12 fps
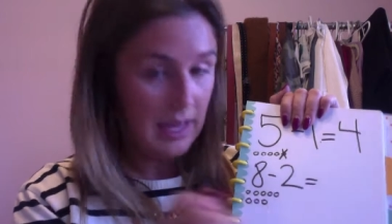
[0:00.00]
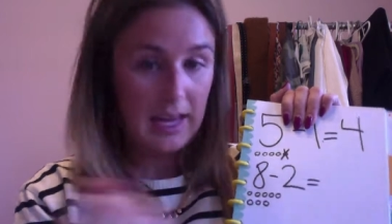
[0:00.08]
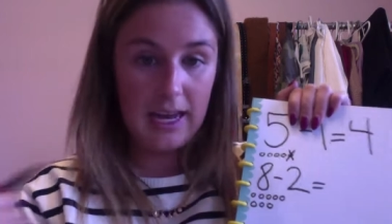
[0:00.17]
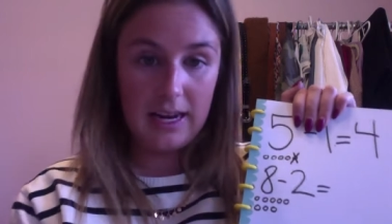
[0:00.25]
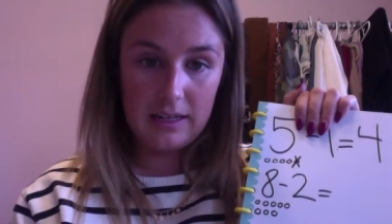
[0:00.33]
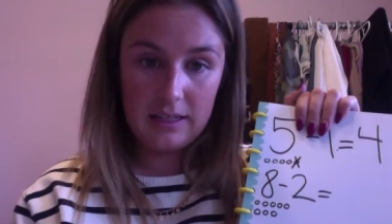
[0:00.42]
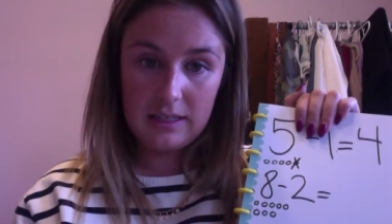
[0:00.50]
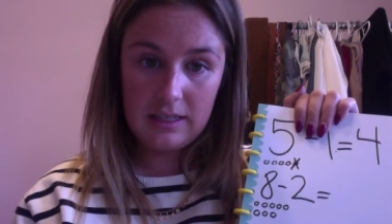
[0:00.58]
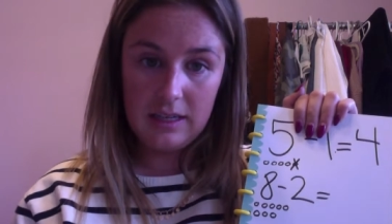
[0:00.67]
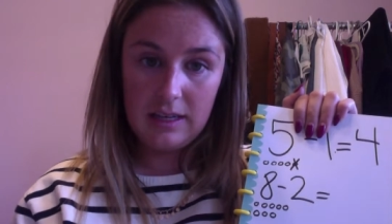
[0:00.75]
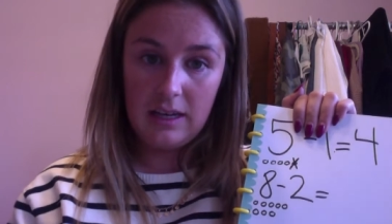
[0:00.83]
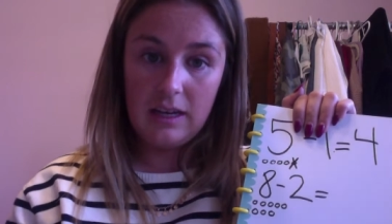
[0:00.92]
8.
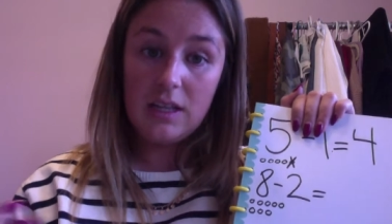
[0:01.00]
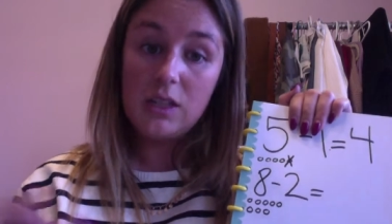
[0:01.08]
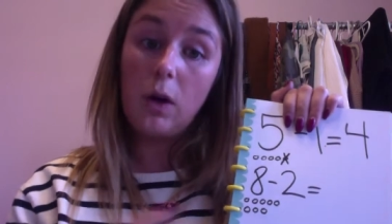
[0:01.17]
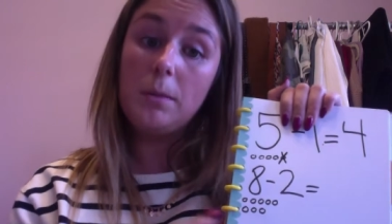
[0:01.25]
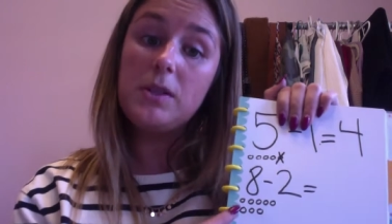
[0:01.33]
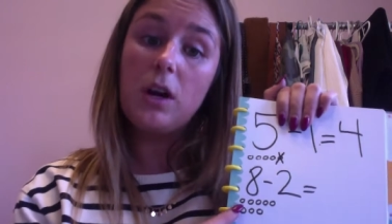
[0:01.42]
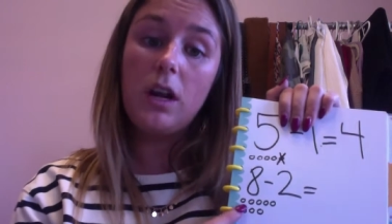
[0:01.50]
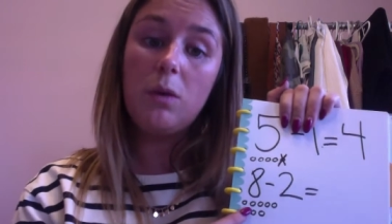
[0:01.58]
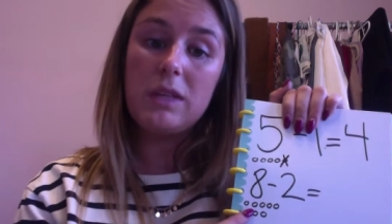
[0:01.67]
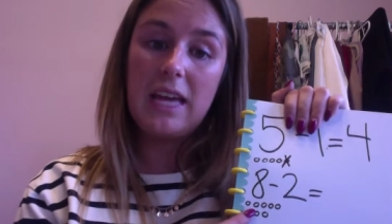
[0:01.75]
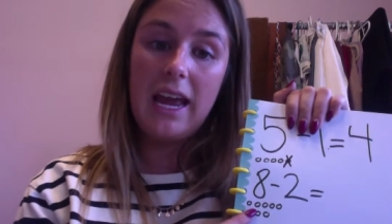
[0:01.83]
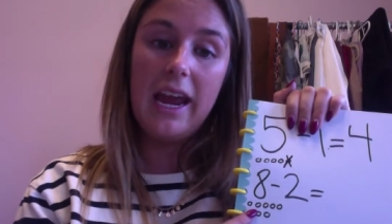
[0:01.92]
So I'm starting
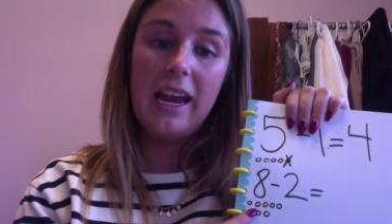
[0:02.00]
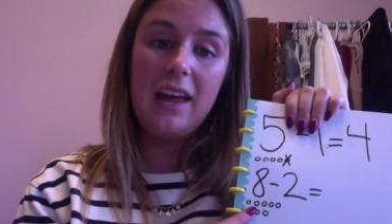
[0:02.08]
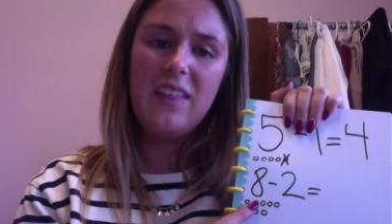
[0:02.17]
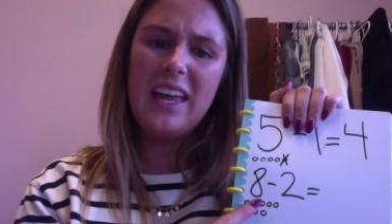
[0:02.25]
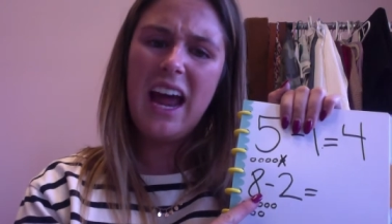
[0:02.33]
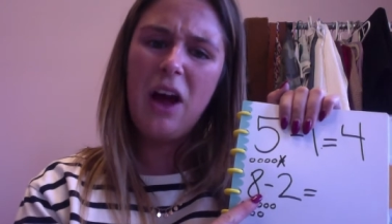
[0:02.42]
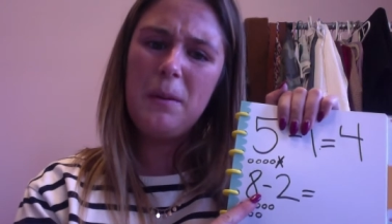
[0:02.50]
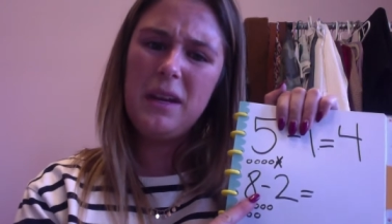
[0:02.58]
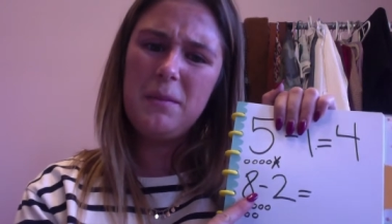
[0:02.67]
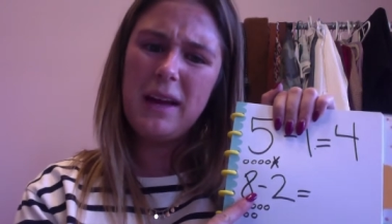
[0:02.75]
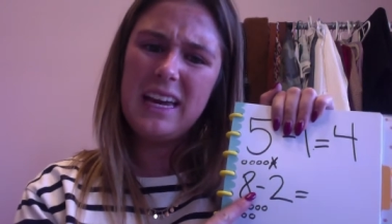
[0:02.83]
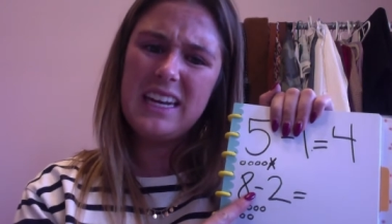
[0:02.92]
with 8. And then how many
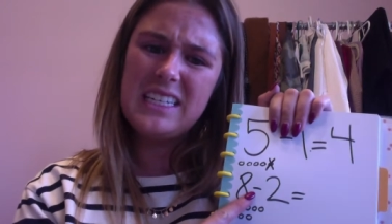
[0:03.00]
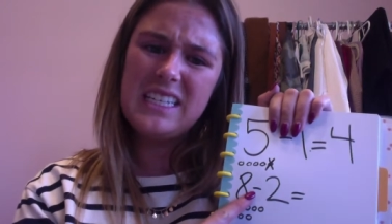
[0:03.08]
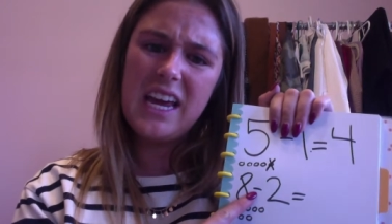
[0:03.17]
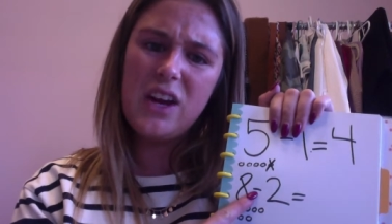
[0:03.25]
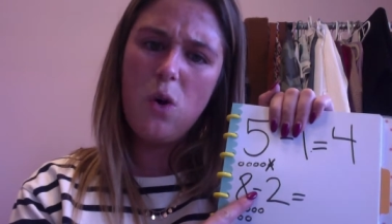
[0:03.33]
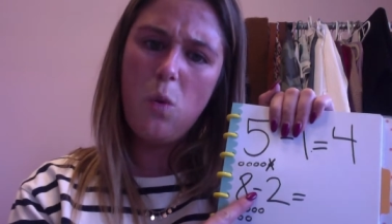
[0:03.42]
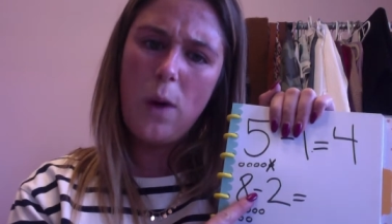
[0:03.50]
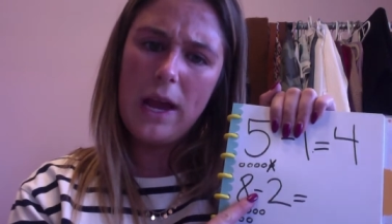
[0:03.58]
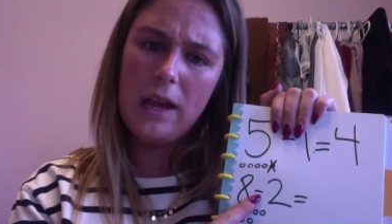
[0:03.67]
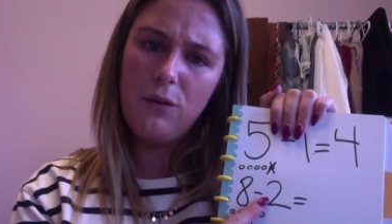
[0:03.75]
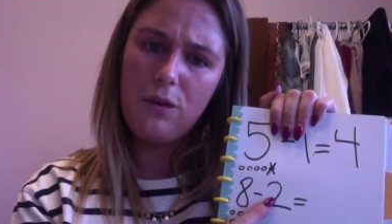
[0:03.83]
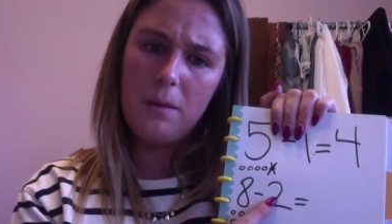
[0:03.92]
am I going to take away
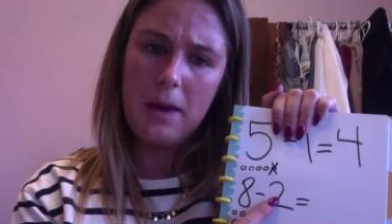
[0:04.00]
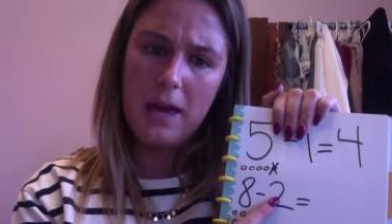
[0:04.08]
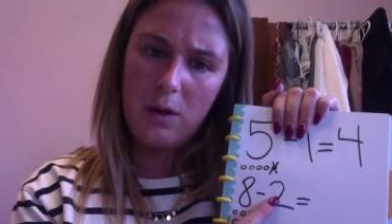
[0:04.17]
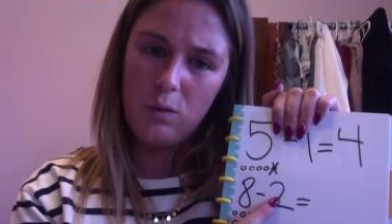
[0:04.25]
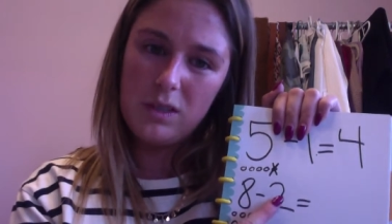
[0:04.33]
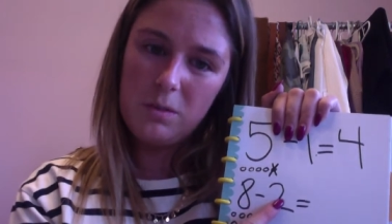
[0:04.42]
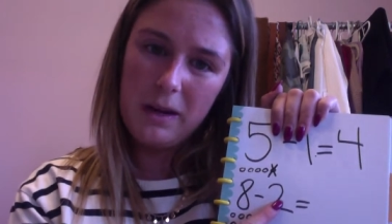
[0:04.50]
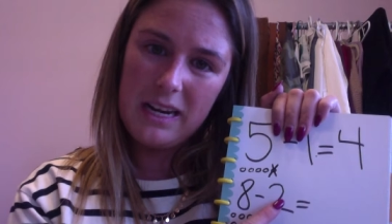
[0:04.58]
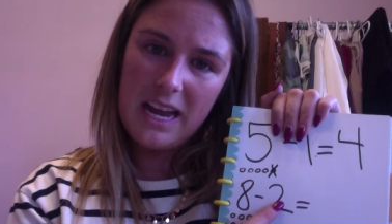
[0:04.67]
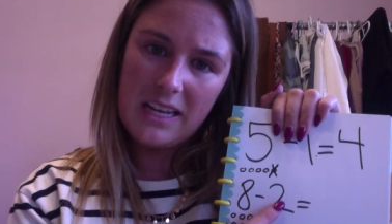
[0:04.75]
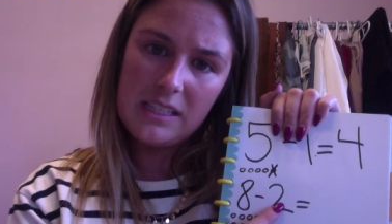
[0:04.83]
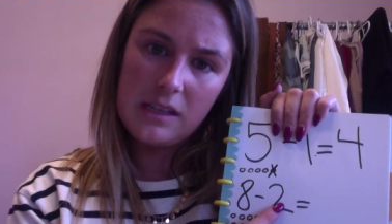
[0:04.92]
from 8? What's my
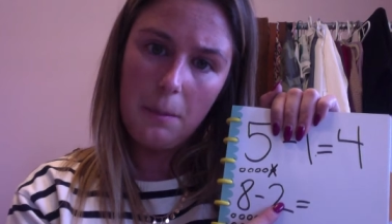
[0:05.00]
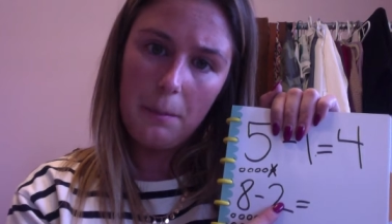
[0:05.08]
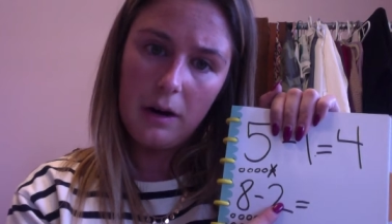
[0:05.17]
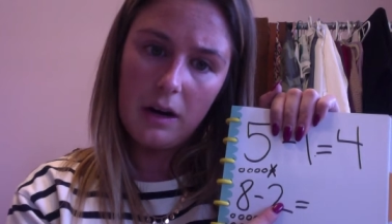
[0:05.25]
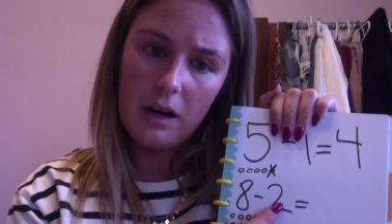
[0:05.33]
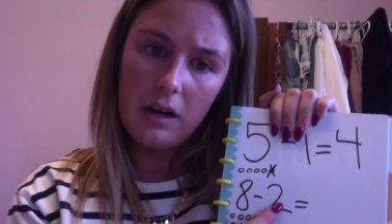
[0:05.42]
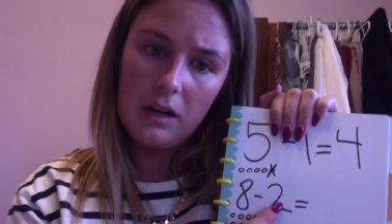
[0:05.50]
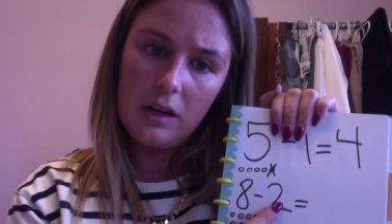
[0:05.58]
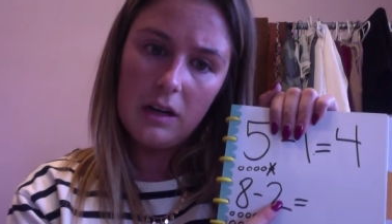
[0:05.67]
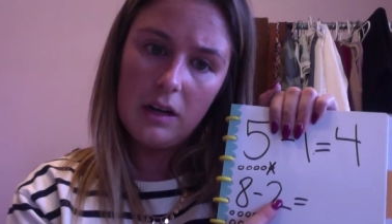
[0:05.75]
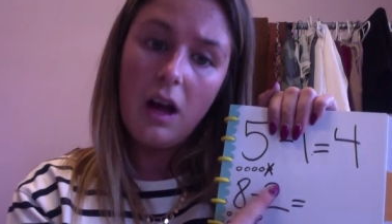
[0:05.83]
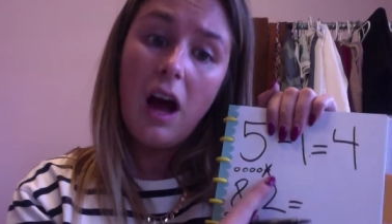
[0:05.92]
next number?
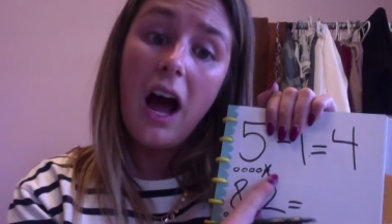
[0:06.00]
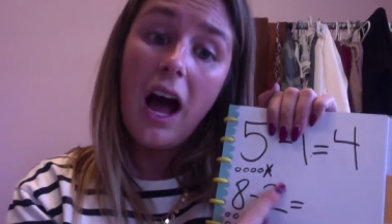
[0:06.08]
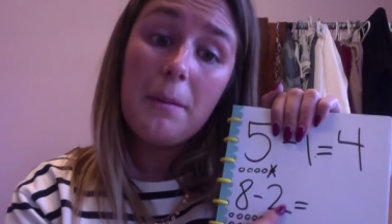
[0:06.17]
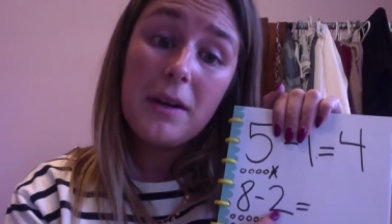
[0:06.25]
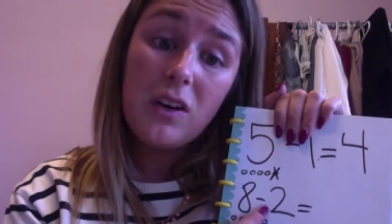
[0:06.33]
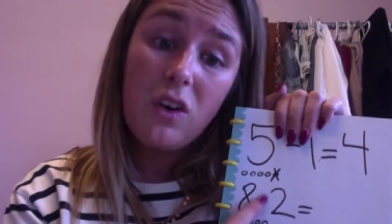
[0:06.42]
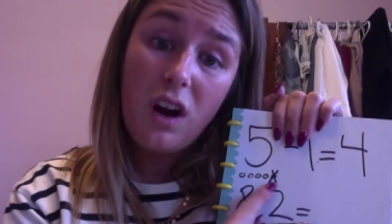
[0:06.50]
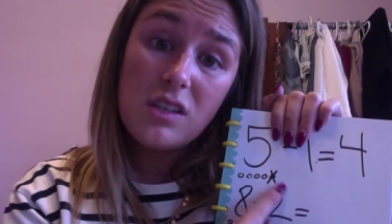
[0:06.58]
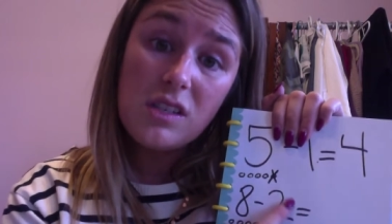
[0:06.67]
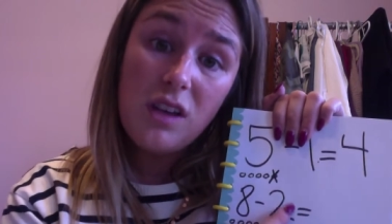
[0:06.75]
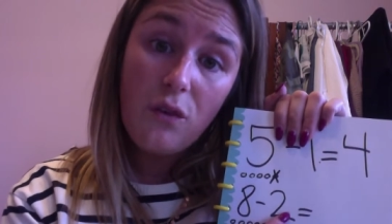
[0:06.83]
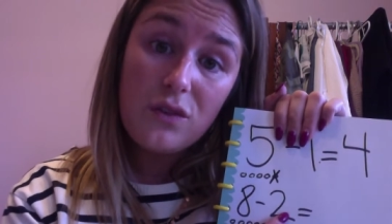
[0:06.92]
I'm going to
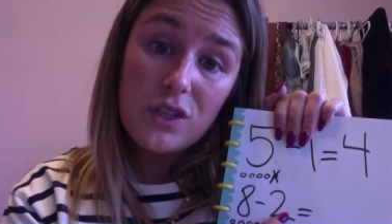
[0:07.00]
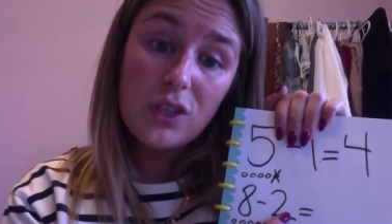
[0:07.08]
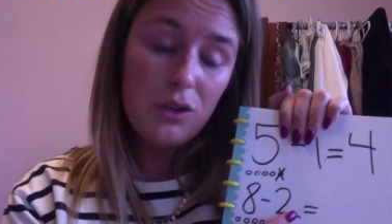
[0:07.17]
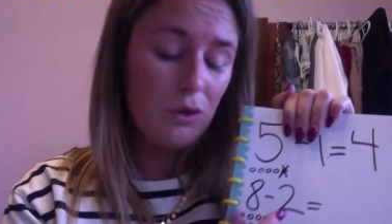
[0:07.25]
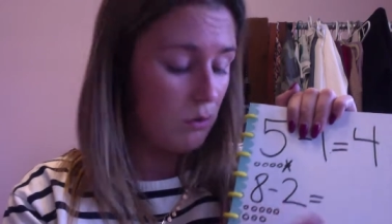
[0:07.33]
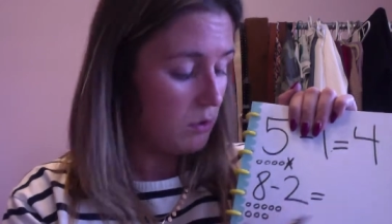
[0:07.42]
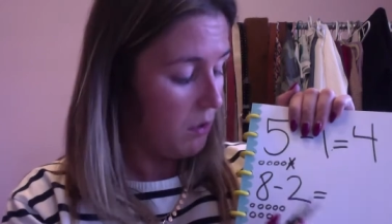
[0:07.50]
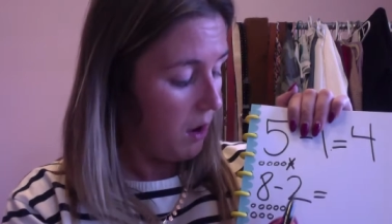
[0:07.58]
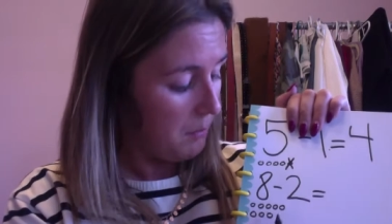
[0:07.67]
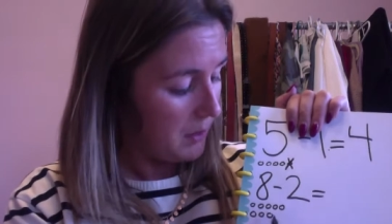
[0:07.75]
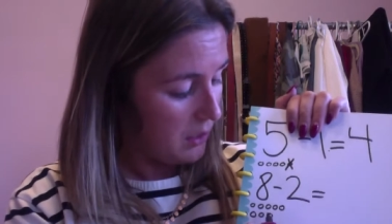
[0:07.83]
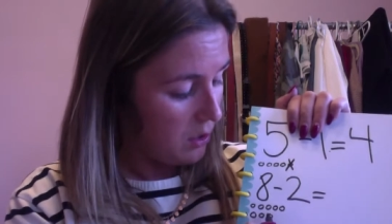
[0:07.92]
cross off 2. So I'm
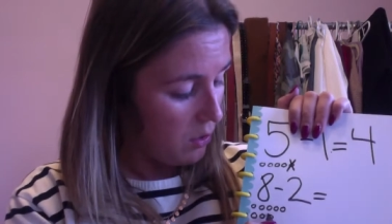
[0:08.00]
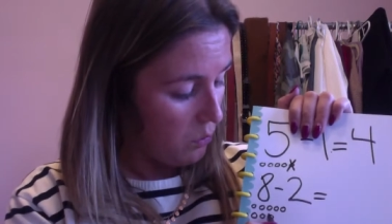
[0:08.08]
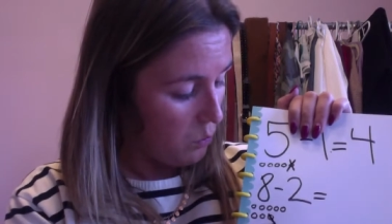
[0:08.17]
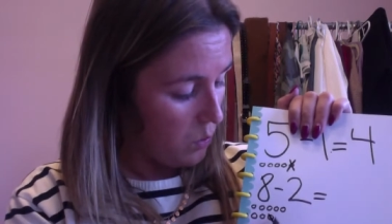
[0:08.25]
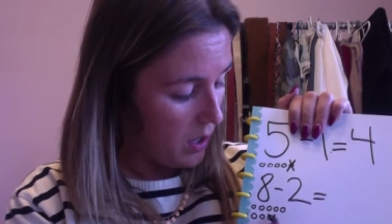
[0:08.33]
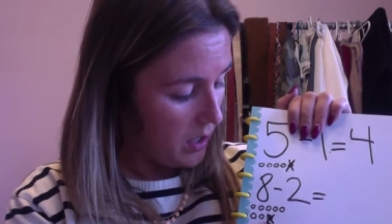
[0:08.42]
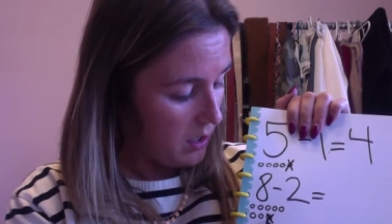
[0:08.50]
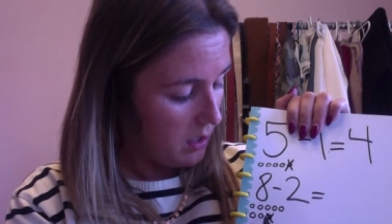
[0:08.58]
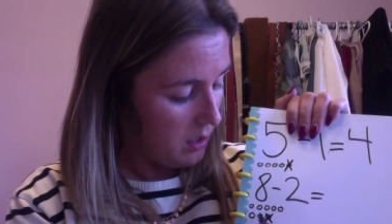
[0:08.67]
going to go 1,